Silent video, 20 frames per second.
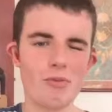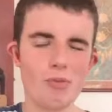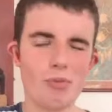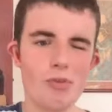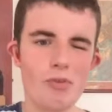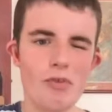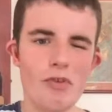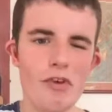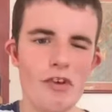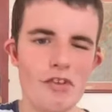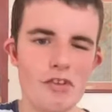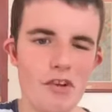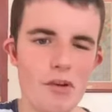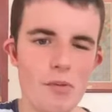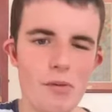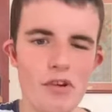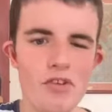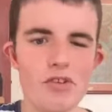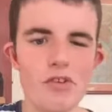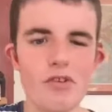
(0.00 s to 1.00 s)
fit so
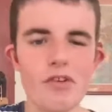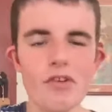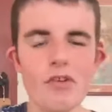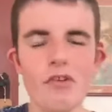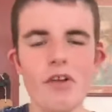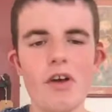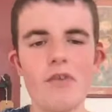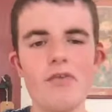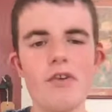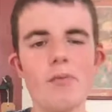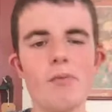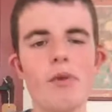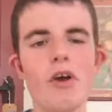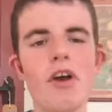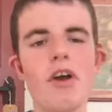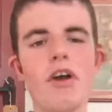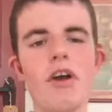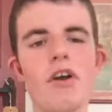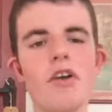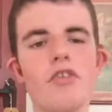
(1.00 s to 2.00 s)
many stories on their front
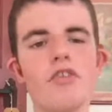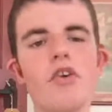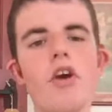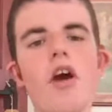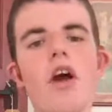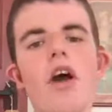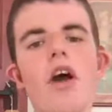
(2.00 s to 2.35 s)
page,